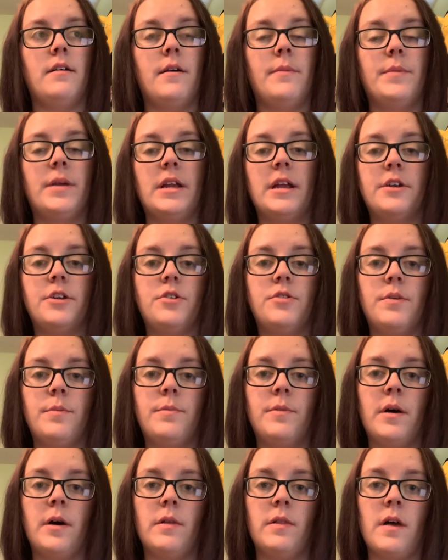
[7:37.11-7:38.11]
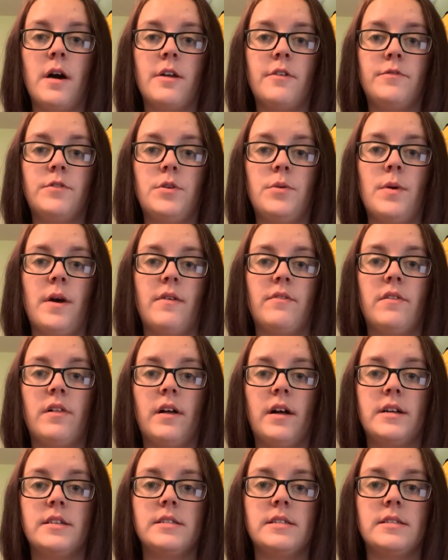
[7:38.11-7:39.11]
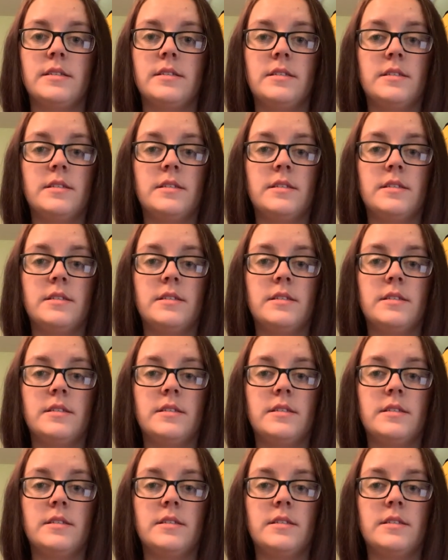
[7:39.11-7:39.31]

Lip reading: know that a lot of you have classes.